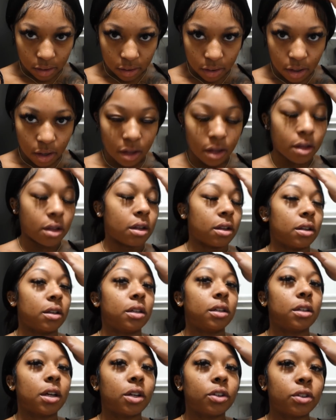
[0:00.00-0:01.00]
Y'all,
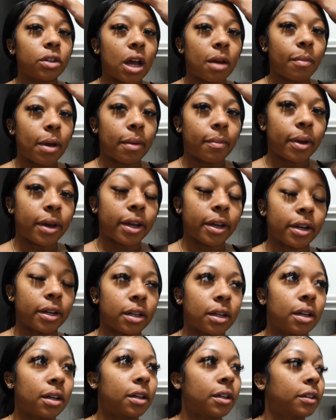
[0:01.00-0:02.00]
y'all do not mind my
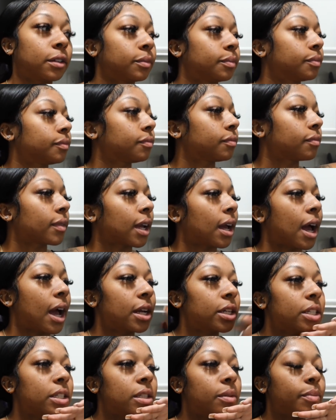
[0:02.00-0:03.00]
hair. Um, I
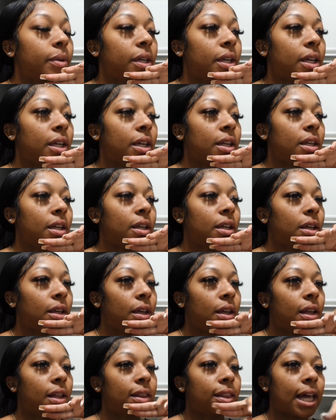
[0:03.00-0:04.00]
just been,
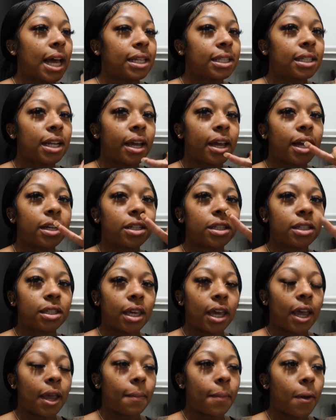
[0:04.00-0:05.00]
last night I just
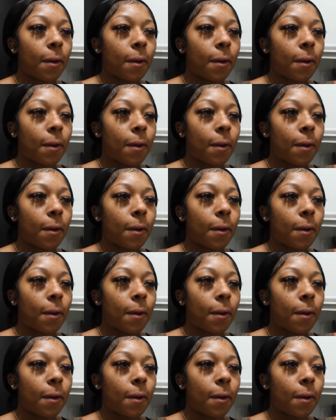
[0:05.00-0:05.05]
came